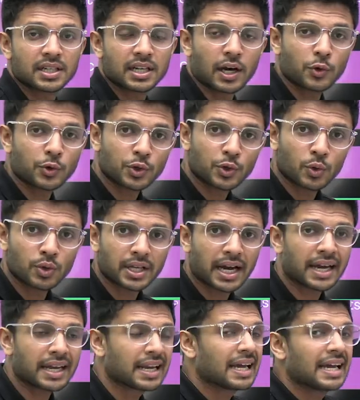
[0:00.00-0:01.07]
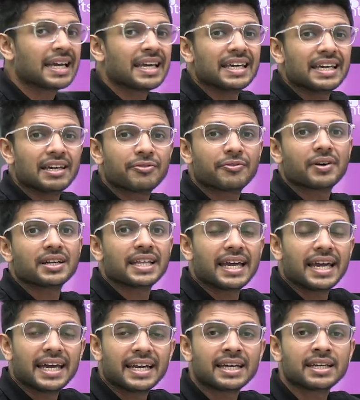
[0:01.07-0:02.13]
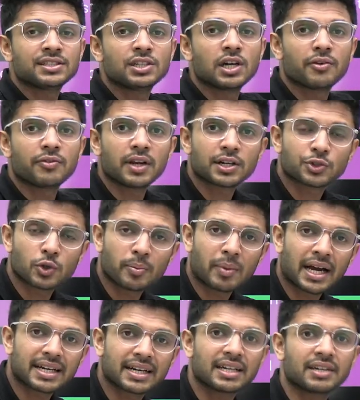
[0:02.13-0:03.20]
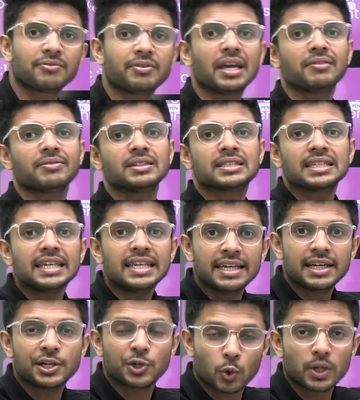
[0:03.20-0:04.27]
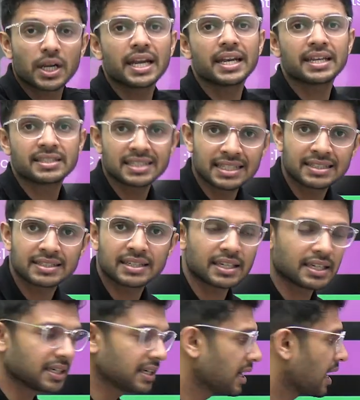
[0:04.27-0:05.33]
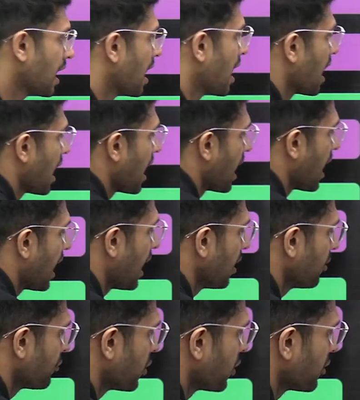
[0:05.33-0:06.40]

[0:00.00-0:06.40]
Now, you know that if the energy of electromagnetic wave is E, total energy is E, half